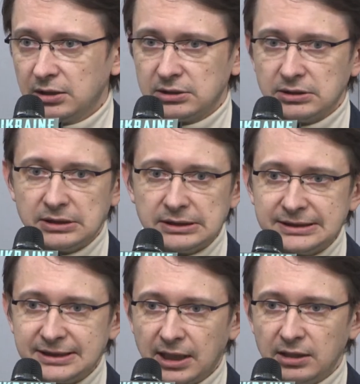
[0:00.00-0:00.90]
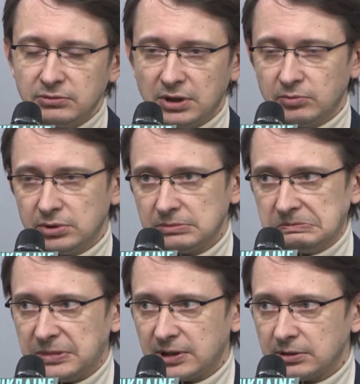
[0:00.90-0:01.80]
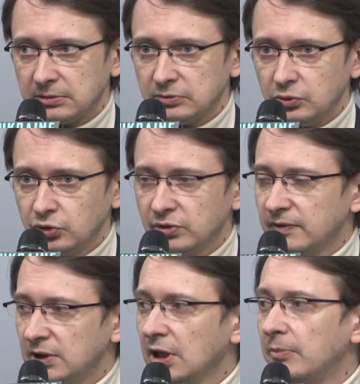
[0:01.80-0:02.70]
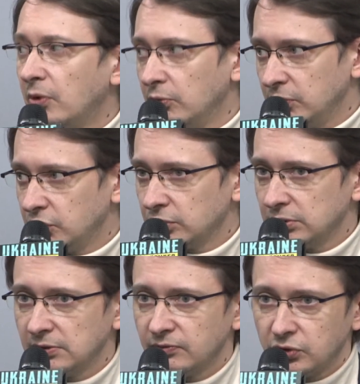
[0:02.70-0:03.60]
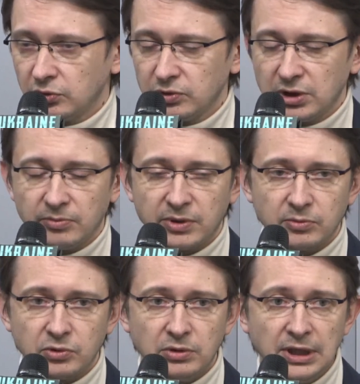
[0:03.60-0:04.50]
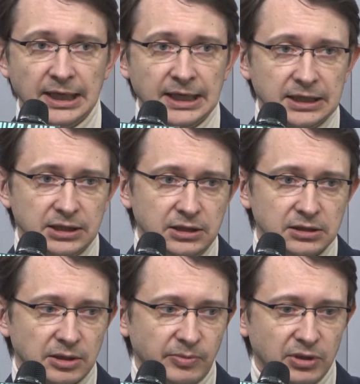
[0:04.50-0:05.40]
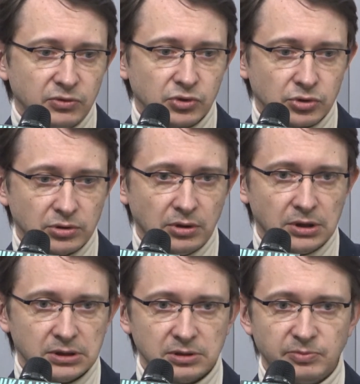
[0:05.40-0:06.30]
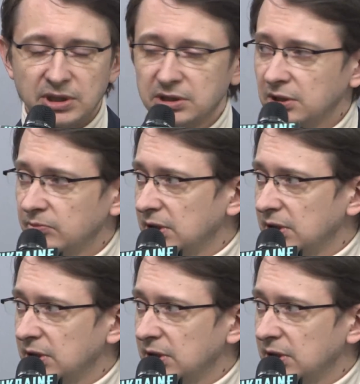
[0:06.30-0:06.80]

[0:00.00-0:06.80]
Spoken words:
what to do to make sure your rights are protected, and it serves as a huge aid in this area.